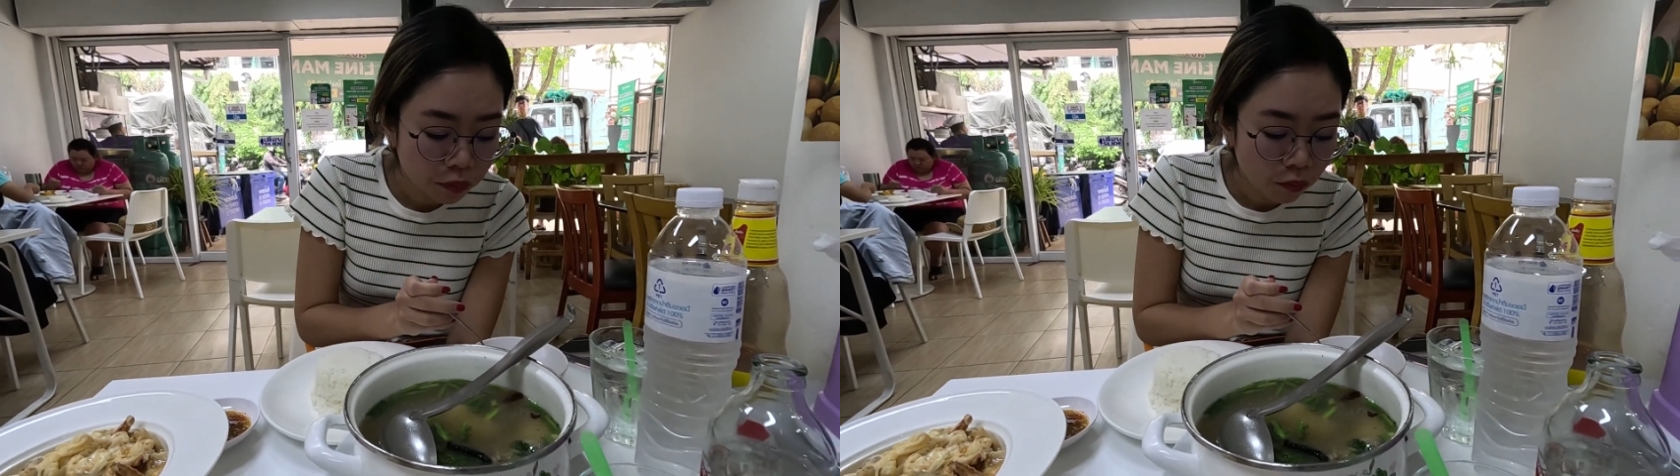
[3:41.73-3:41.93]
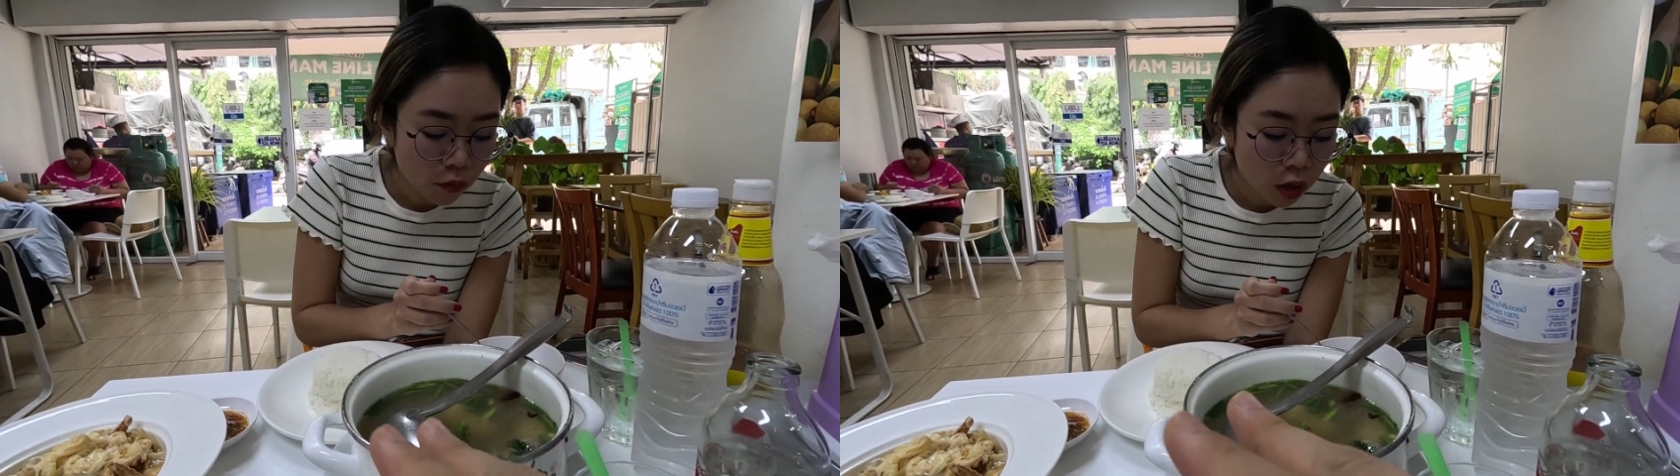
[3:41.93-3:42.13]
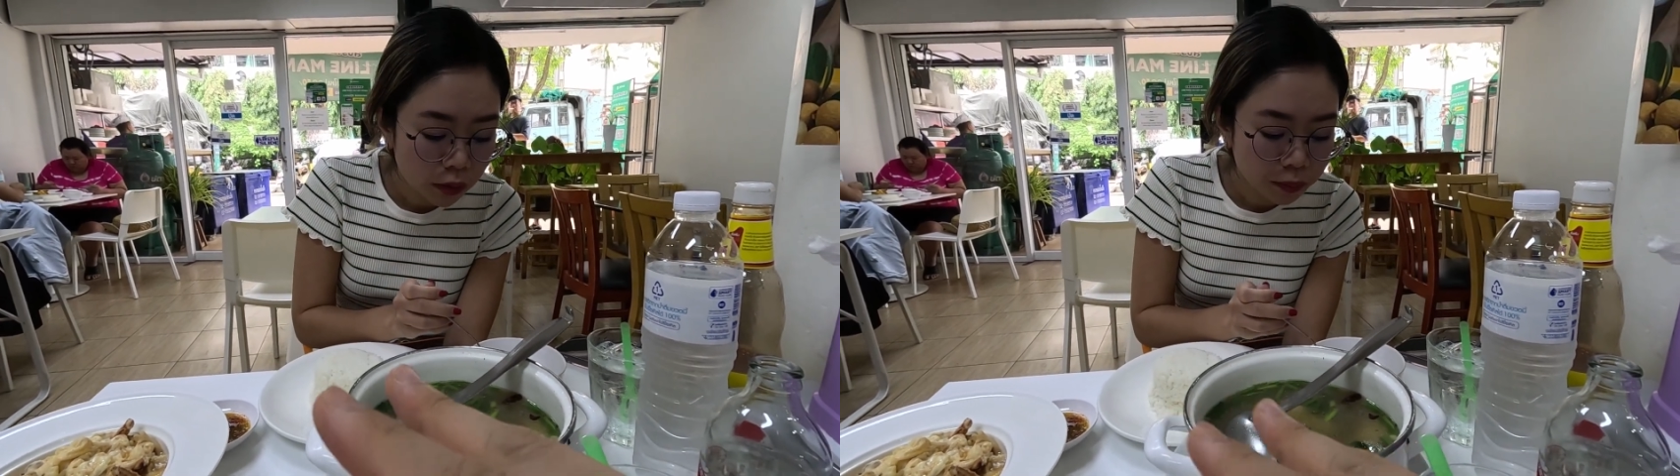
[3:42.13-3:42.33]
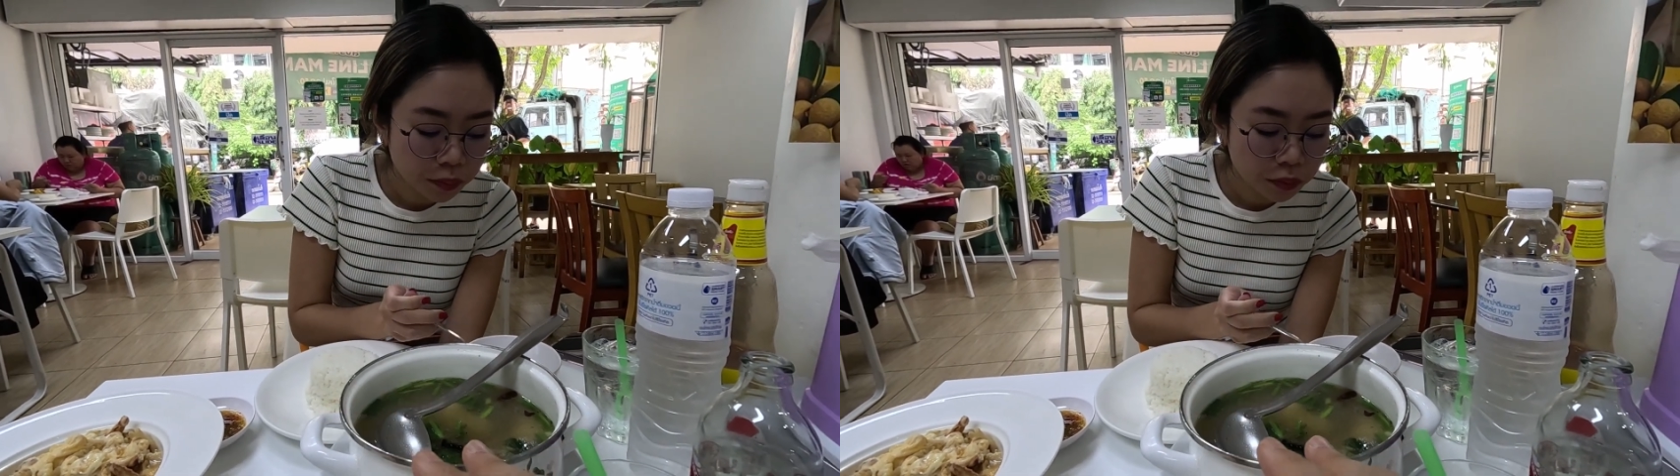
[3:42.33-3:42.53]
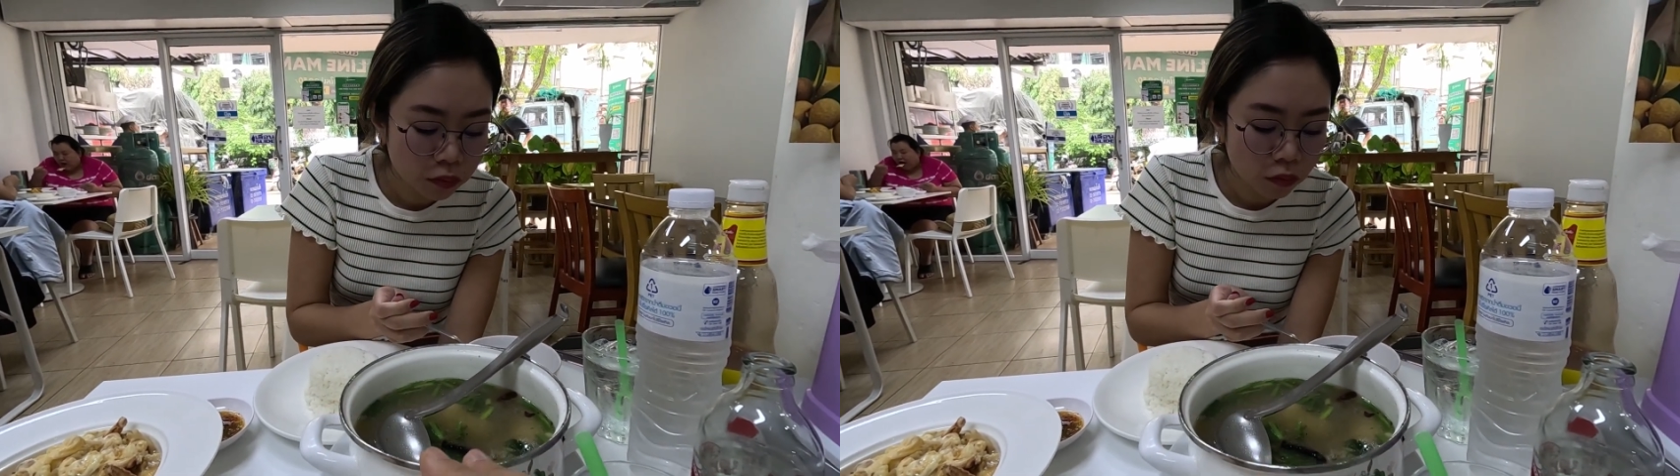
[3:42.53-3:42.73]
Hers is
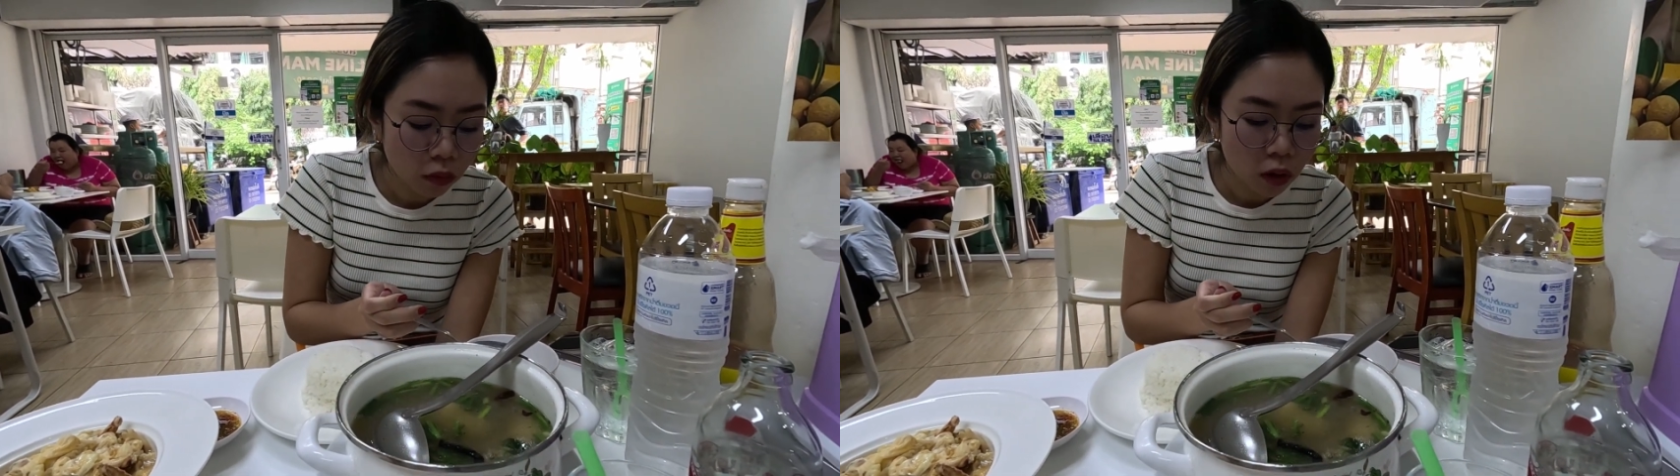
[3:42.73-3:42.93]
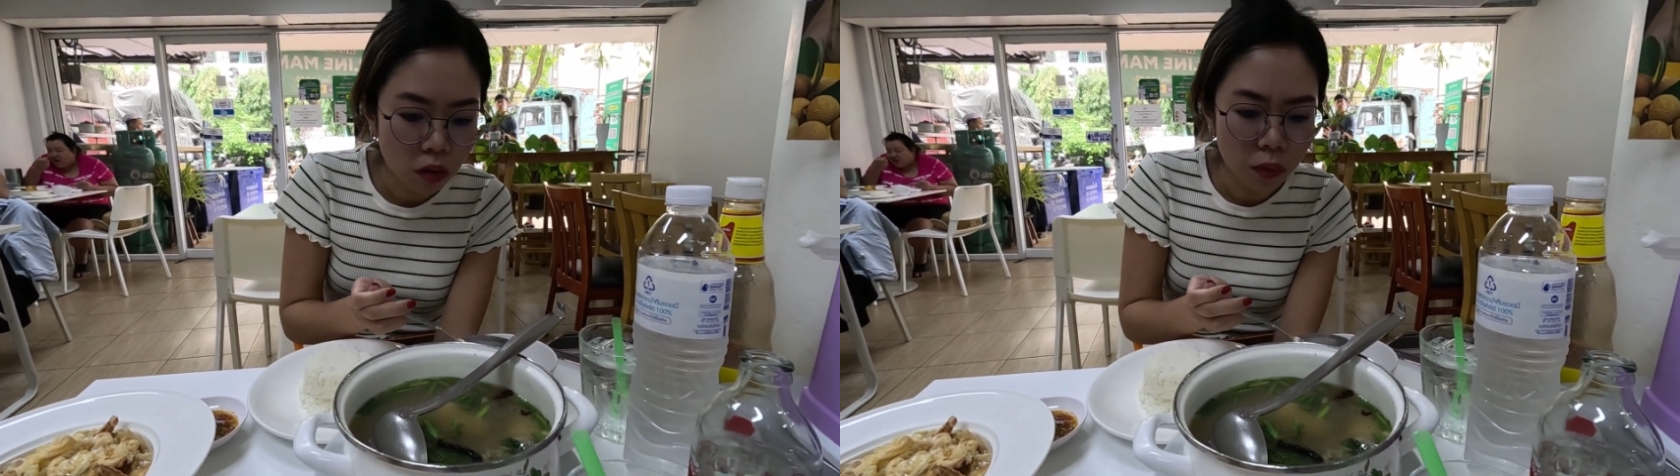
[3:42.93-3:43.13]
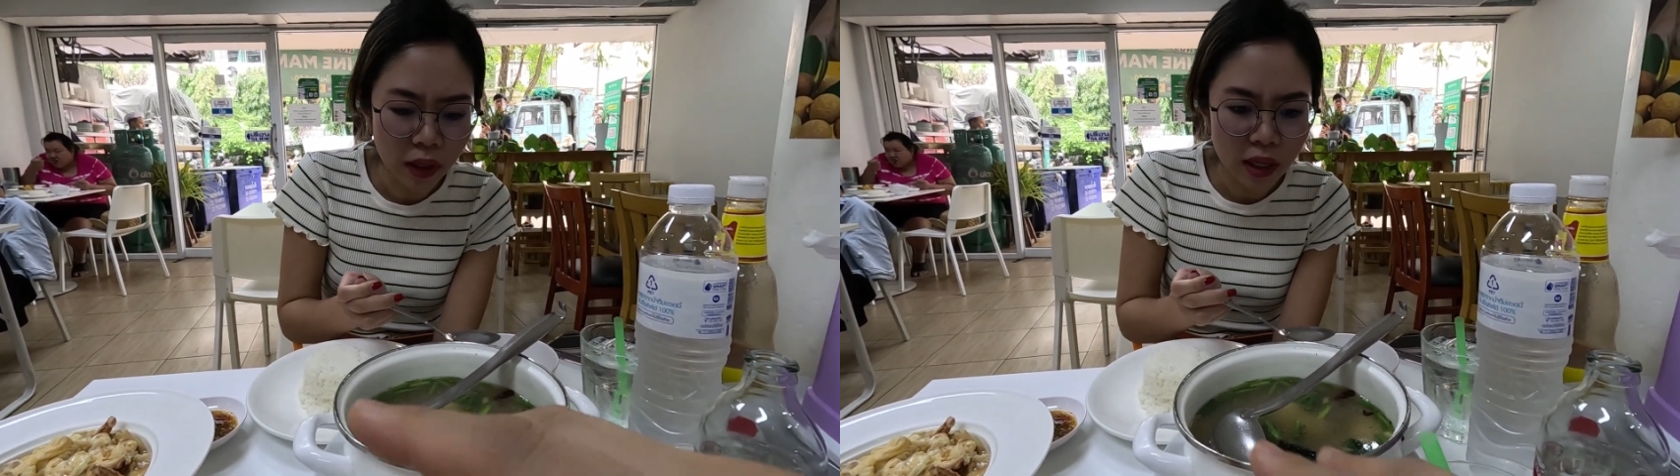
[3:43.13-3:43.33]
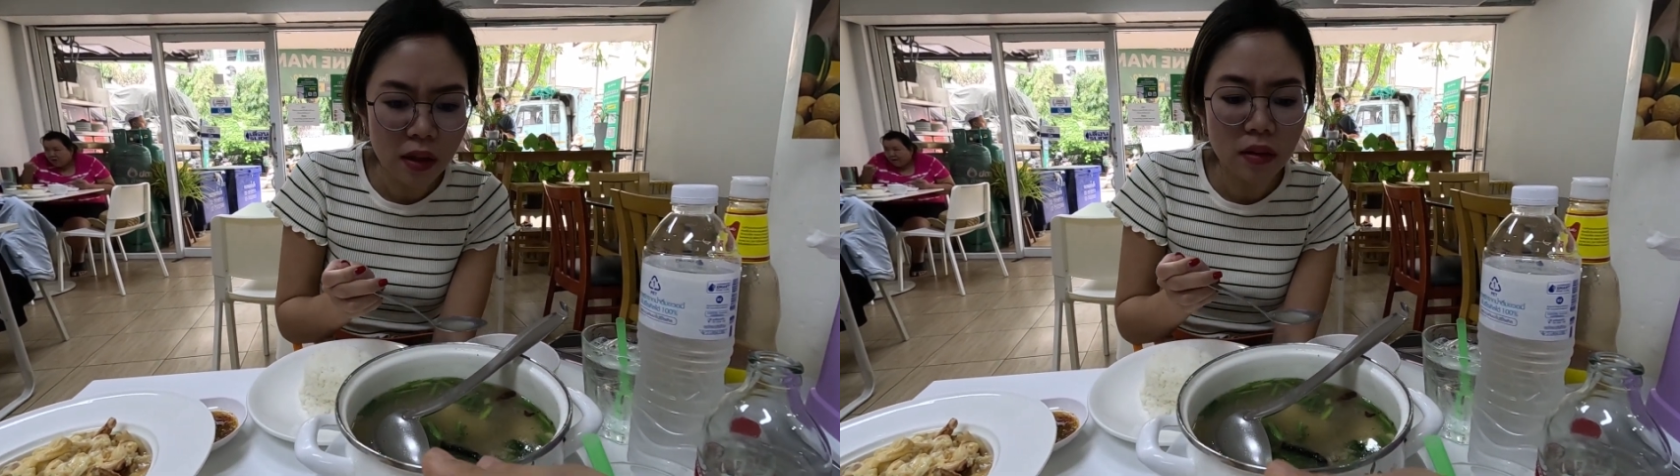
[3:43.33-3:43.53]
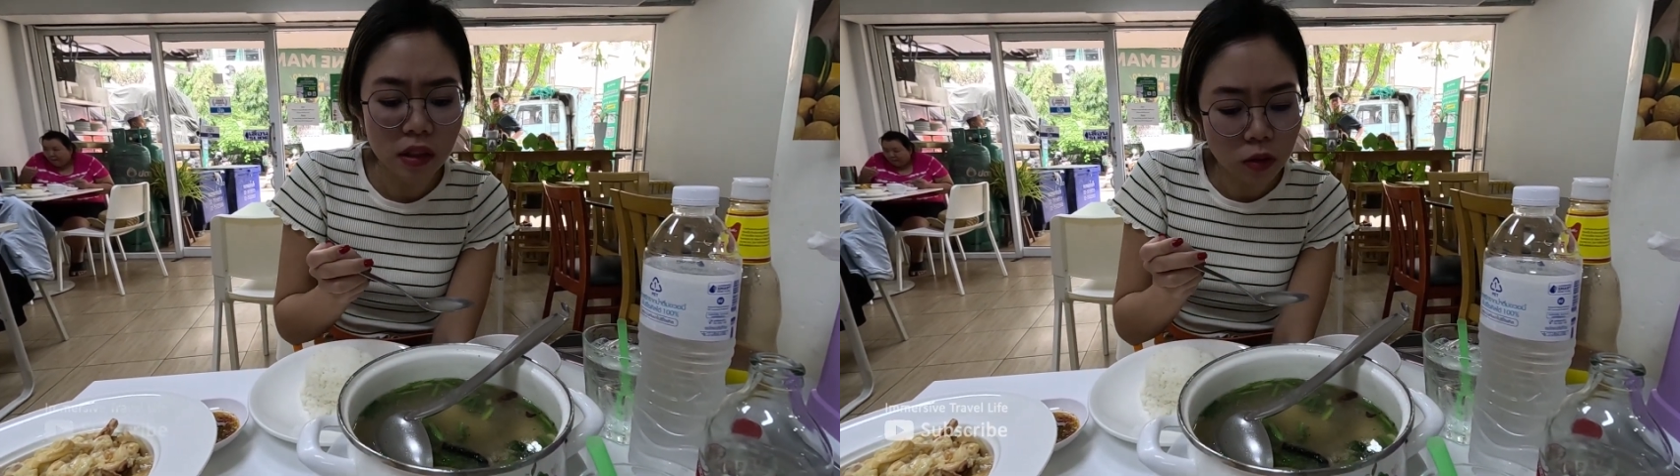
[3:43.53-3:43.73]
crazy sour,
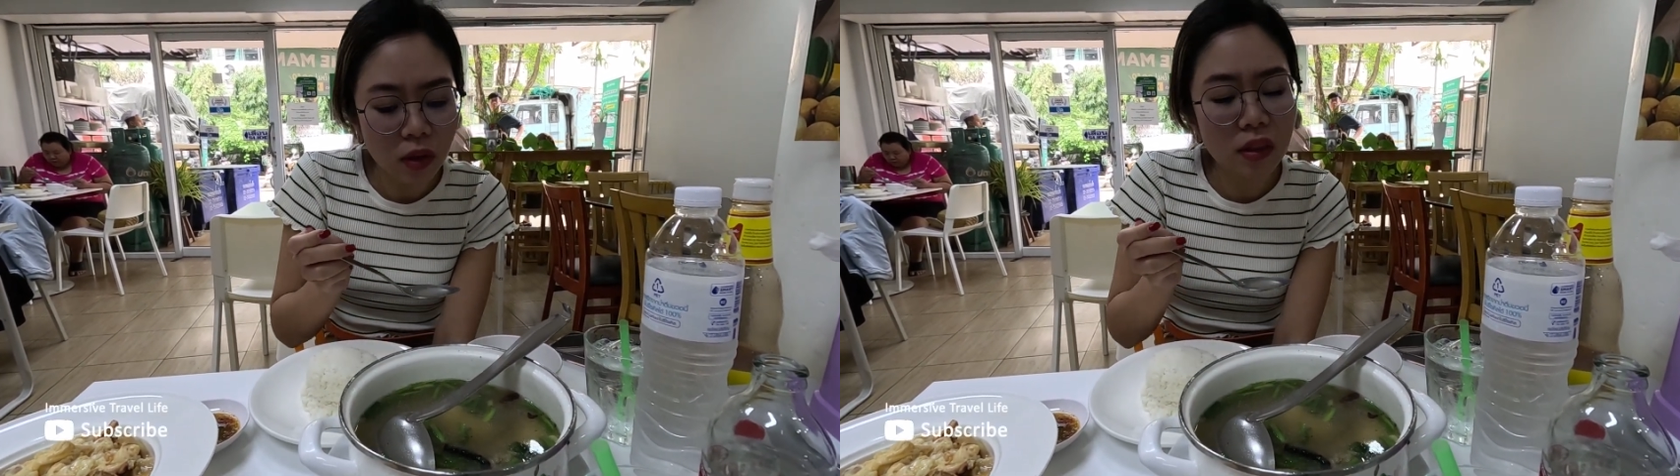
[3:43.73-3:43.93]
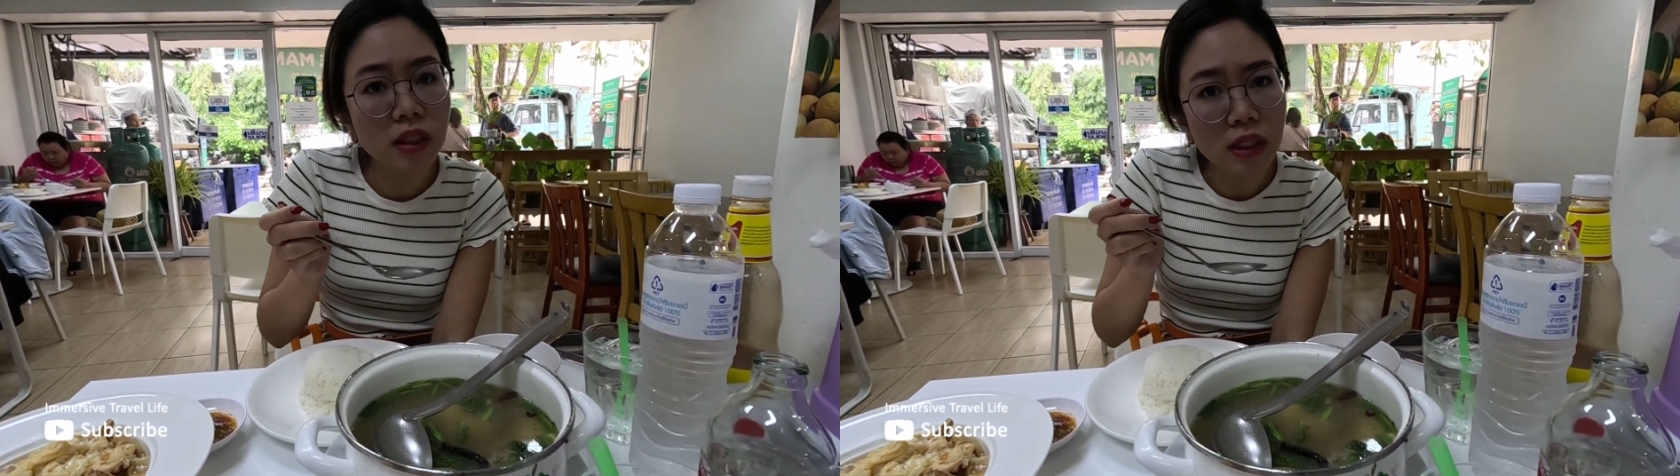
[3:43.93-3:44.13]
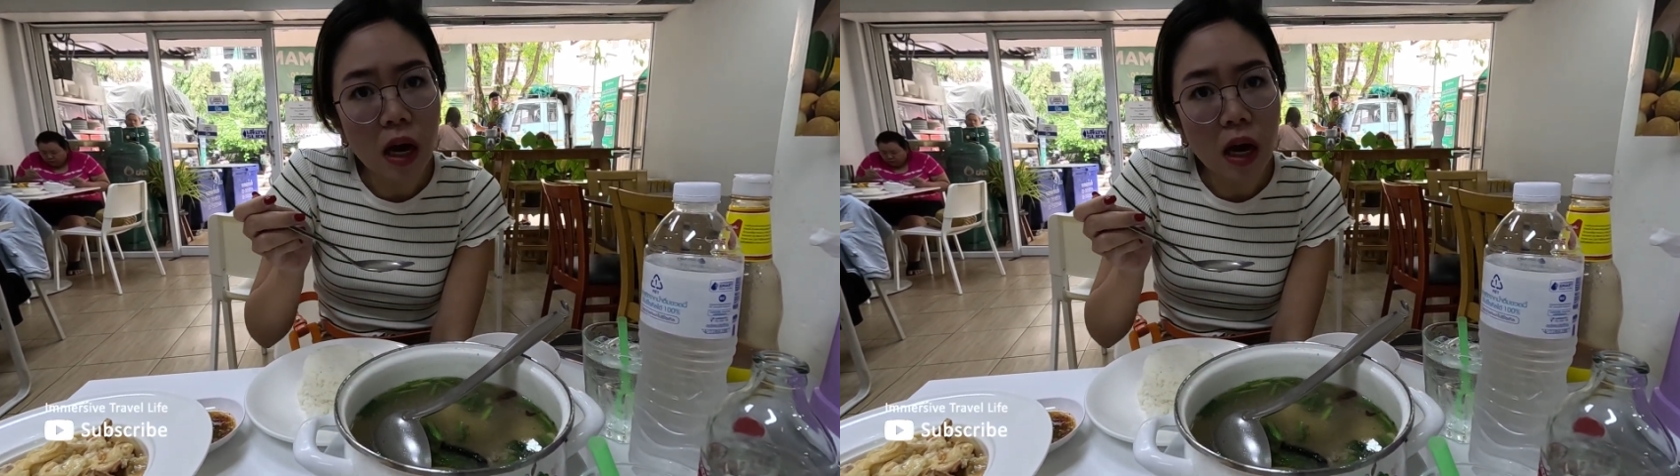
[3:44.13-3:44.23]
crazy spicy.